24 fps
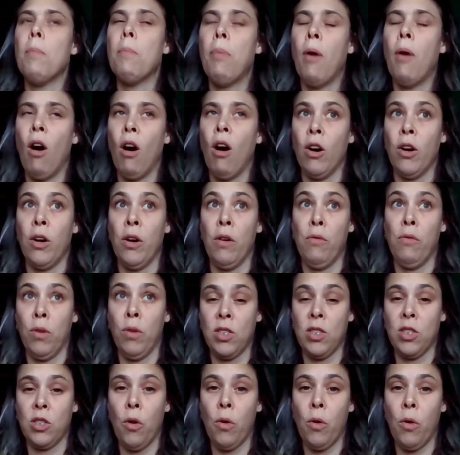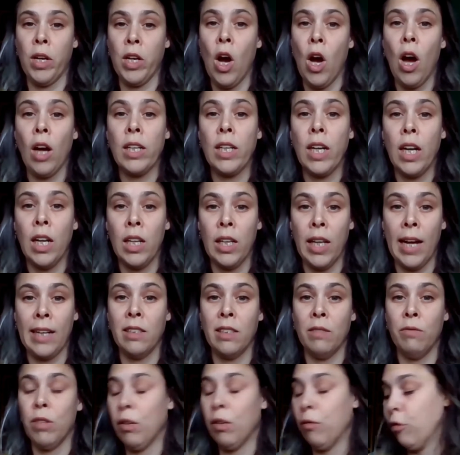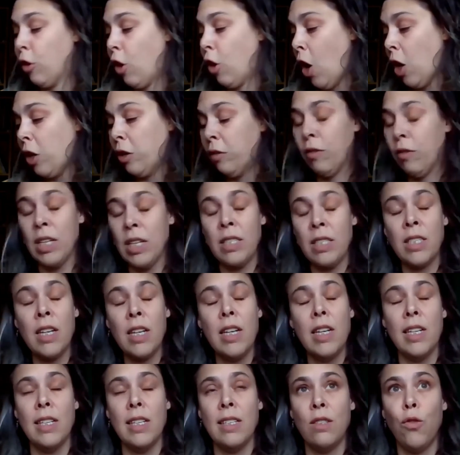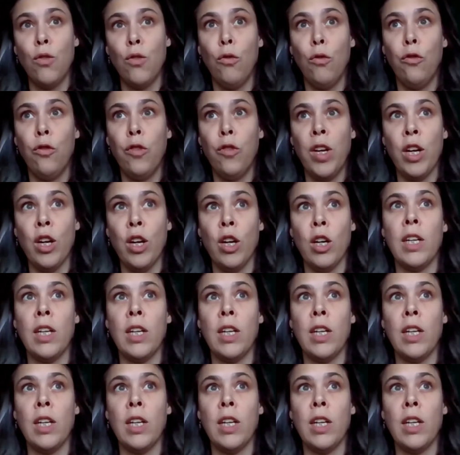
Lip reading: part of what's going on collectively for all of us, is fear.